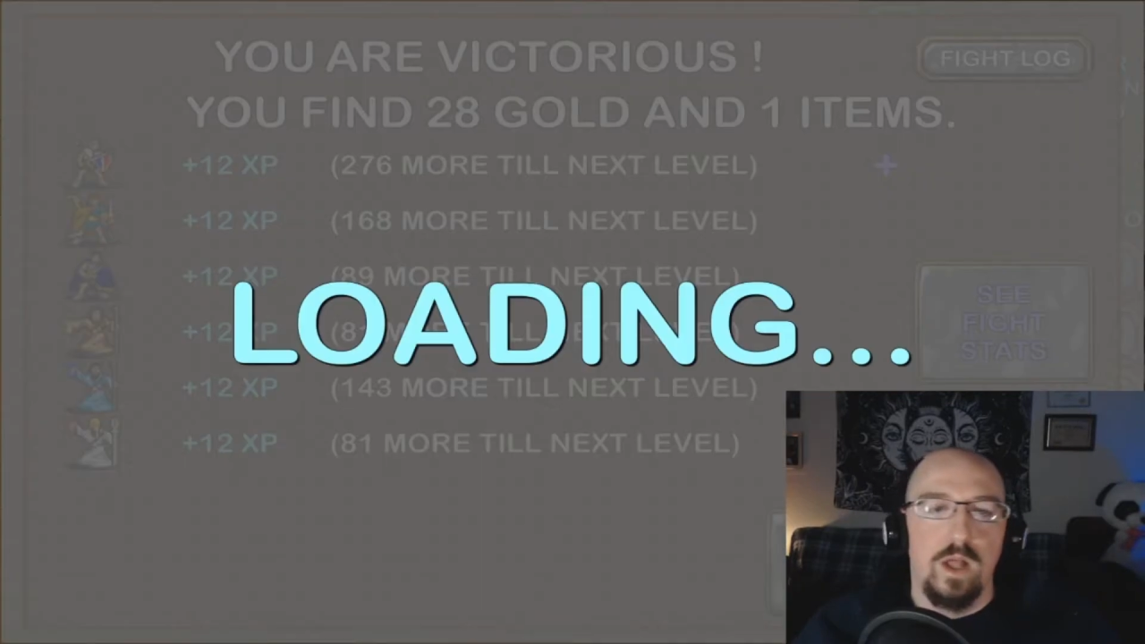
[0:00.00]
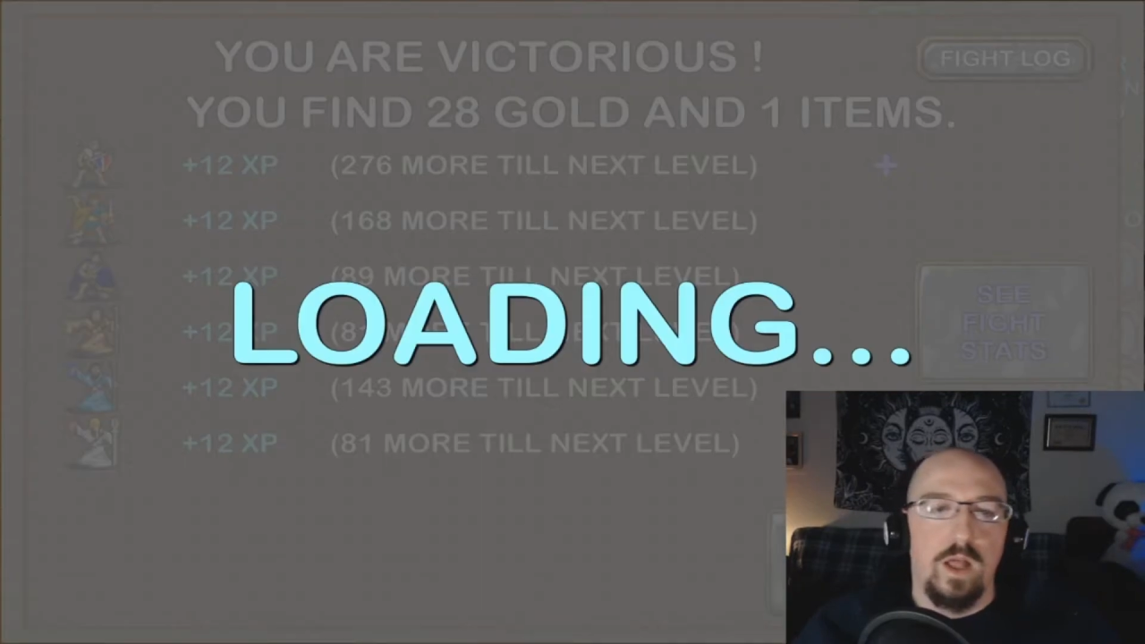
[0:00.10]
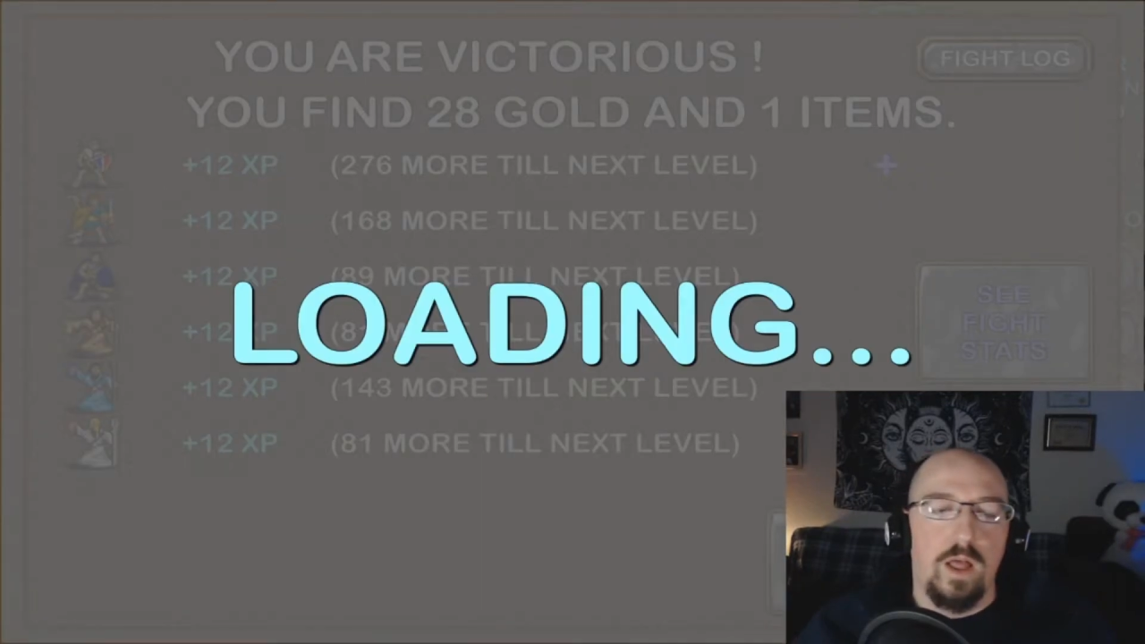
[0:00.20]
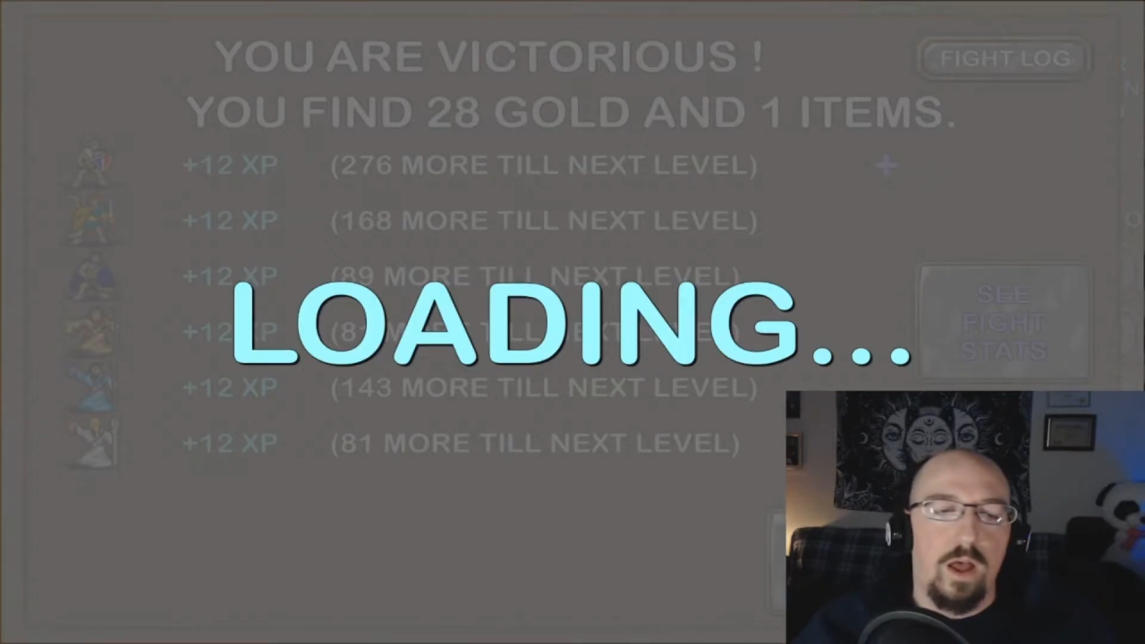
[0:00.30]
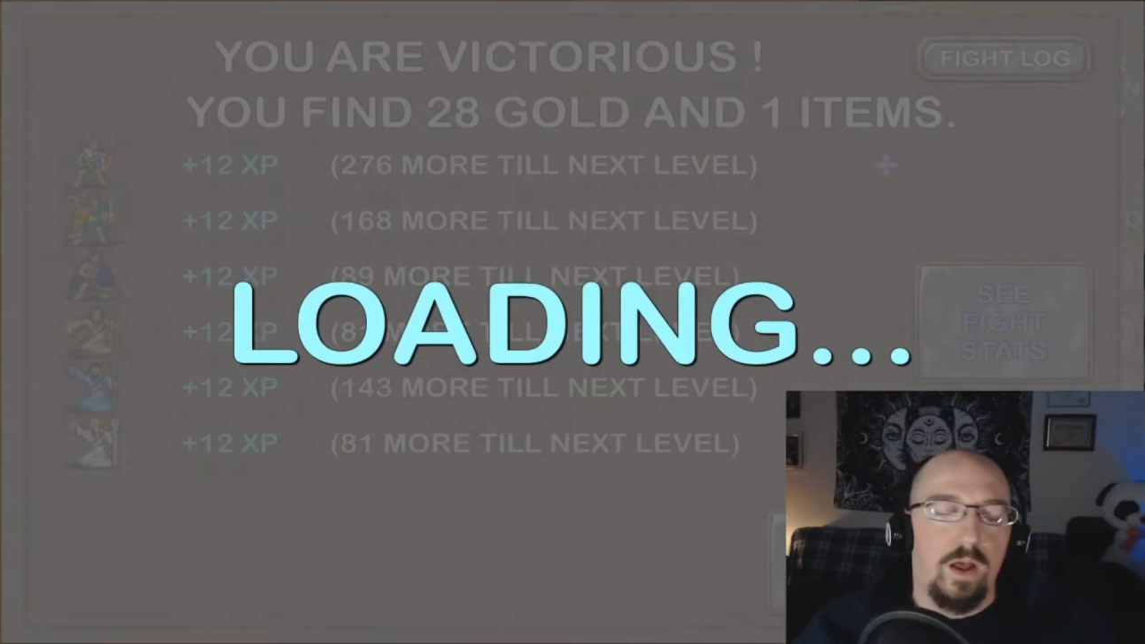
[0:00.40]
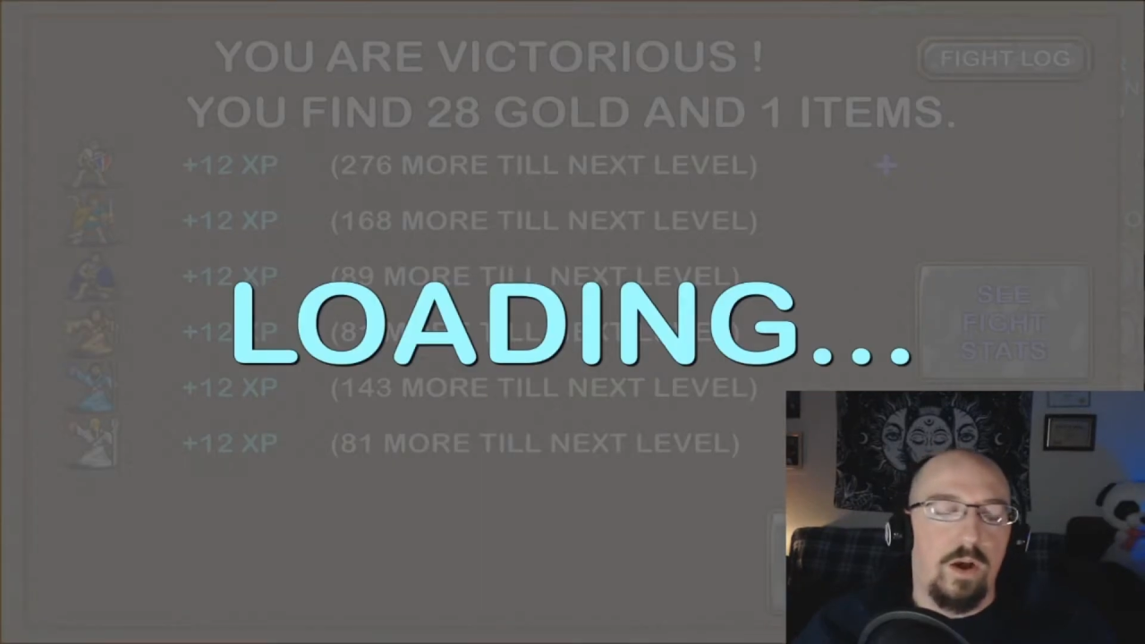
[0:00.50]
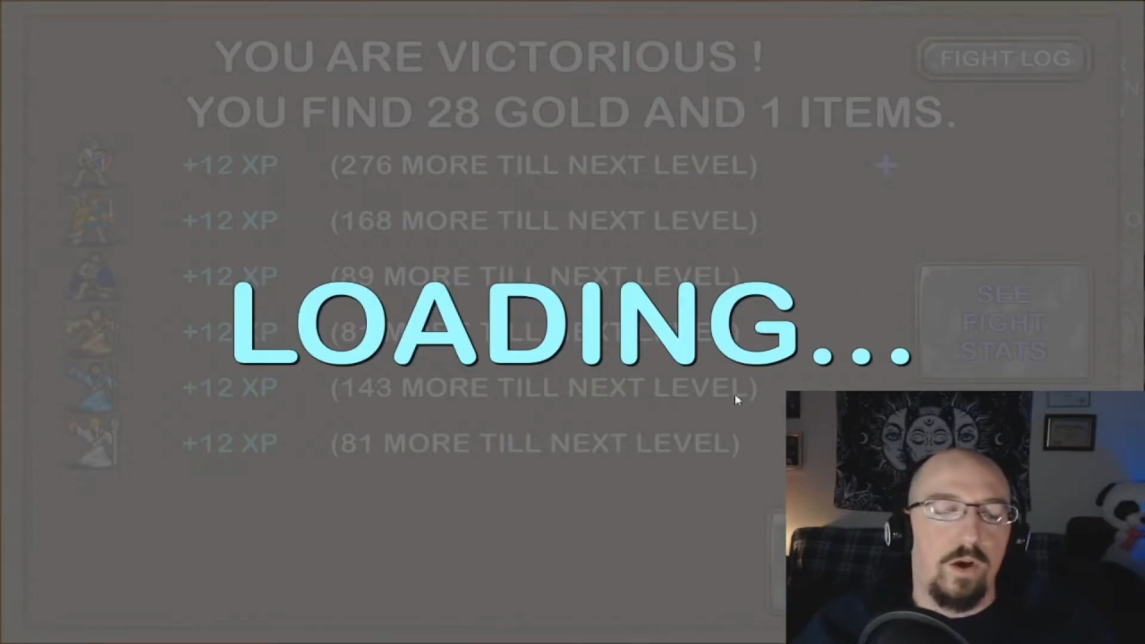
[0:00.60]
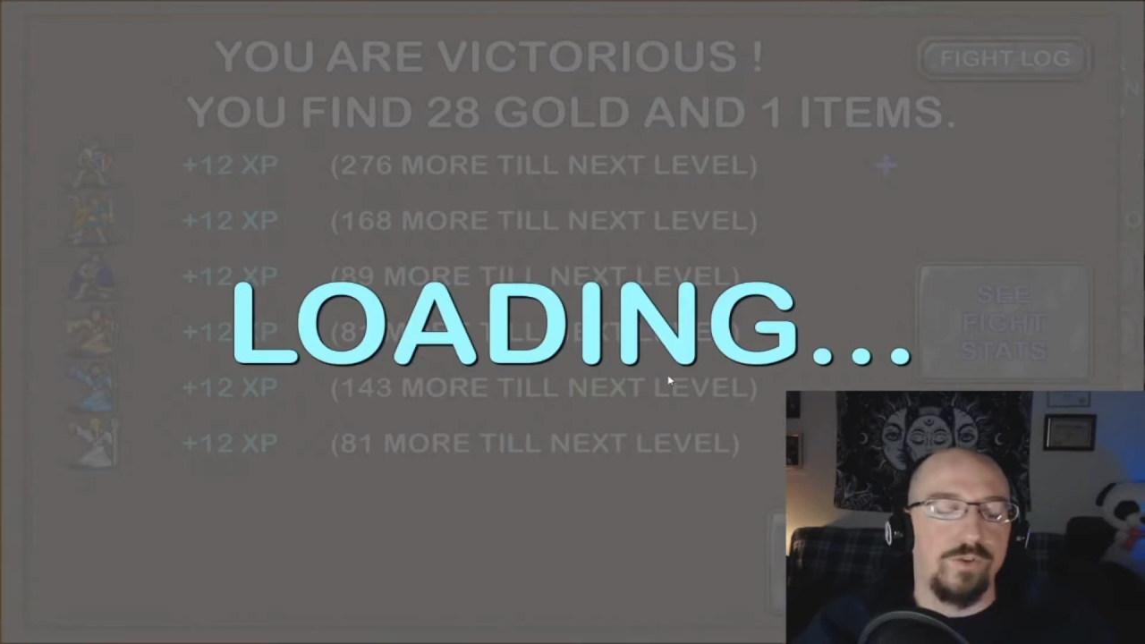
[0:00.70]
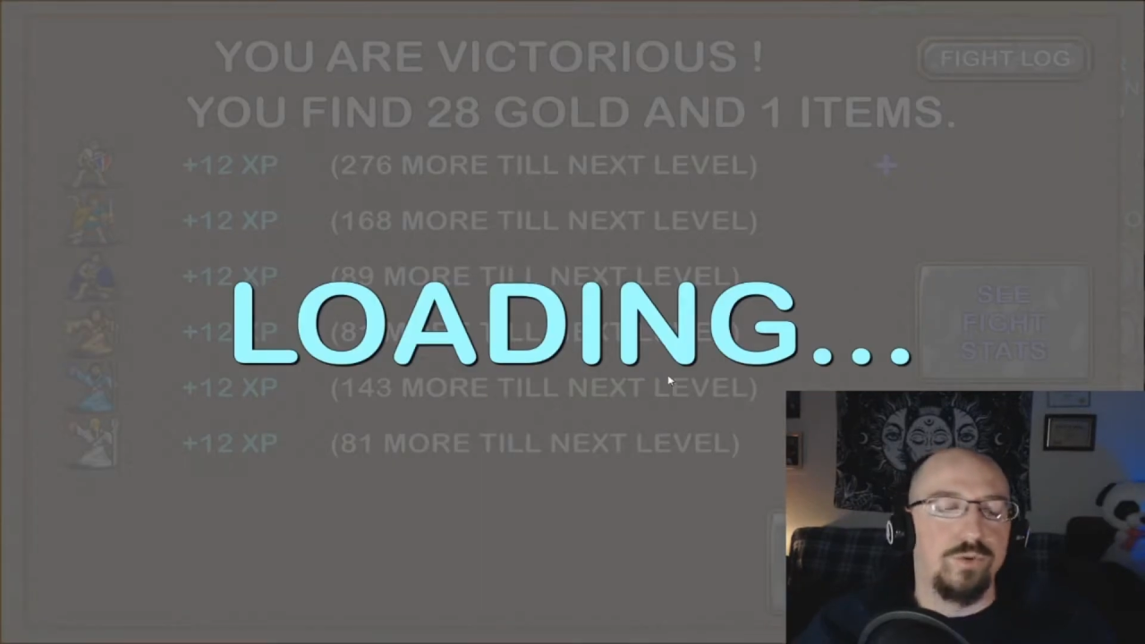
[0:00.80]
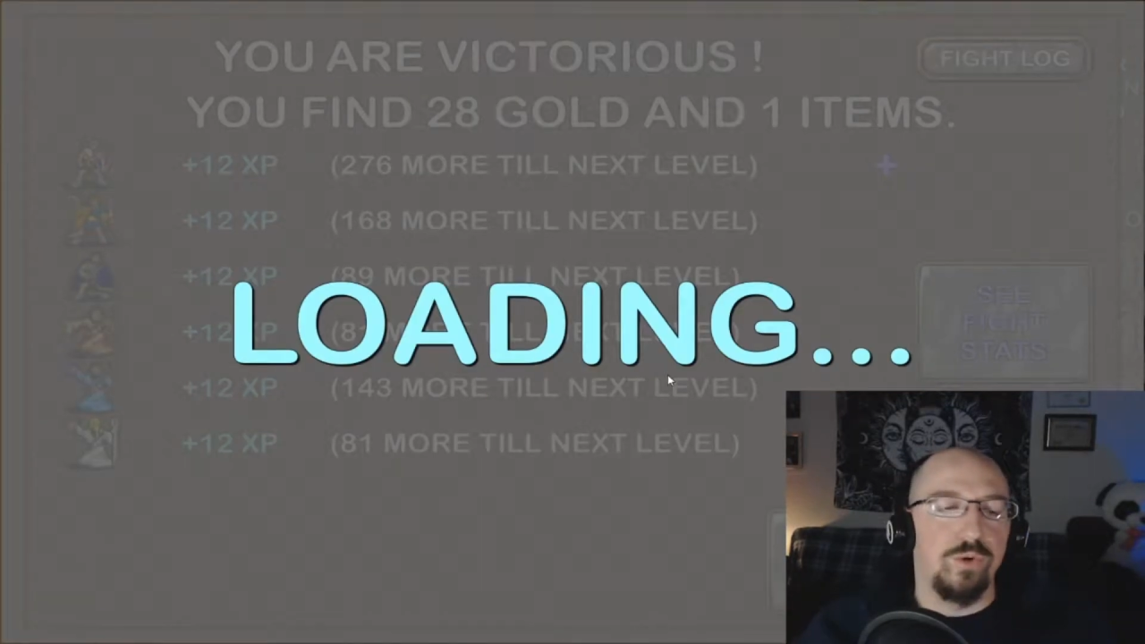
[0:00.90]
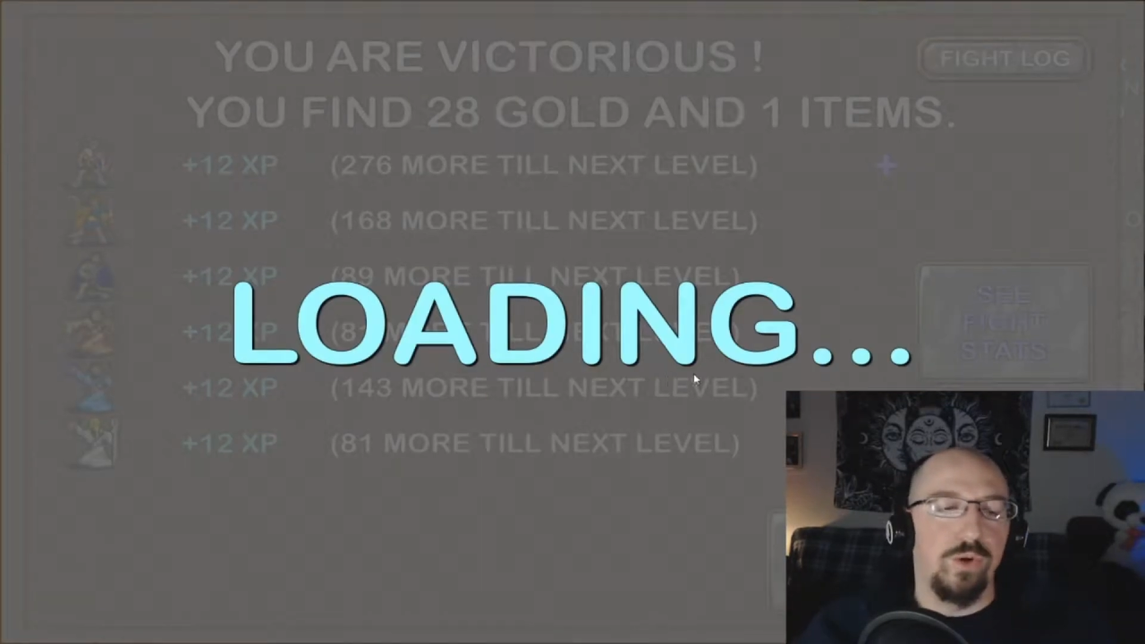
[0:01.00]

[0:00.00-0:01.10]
our druid